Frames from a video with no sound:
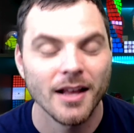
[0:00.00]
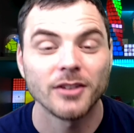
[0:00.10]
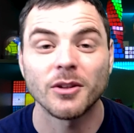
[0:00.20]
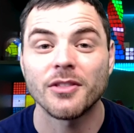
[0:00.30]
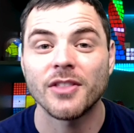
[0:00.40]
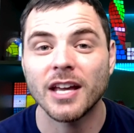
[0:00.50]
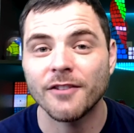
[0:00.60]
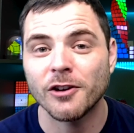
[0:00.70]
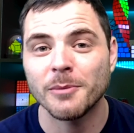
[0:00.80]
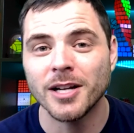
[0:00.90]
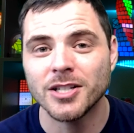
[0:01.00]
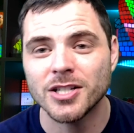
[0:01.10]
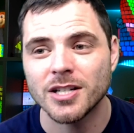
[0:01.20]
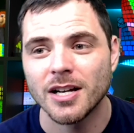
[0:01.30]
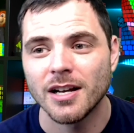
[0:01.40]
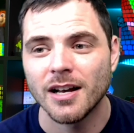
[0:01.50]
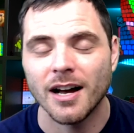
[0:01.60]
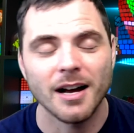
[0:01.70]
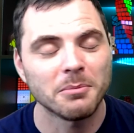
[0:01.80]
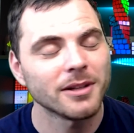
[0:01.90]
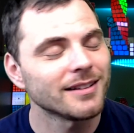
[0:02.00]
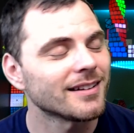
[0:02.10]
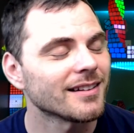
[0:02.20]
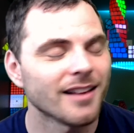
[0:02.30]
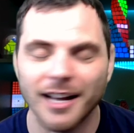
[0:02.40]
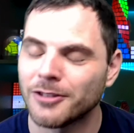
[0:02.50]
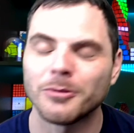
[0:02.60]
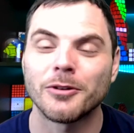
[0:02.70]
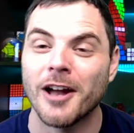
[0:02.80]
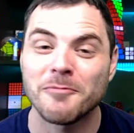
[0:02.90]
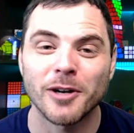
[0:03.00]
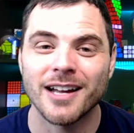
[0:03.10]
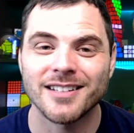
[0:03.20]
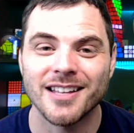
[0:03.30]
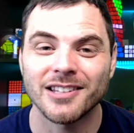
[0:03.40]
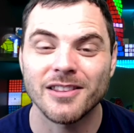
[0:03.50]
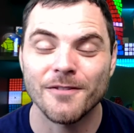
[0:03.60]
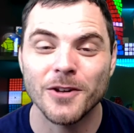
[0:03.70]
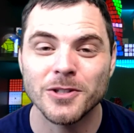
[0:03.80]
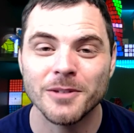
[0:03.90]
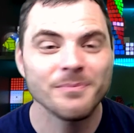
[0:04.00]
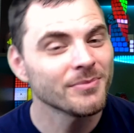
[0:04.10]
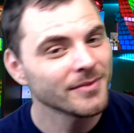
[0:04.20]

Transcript: So thank you very much. Please hit like, subscribe for more content like this in the future.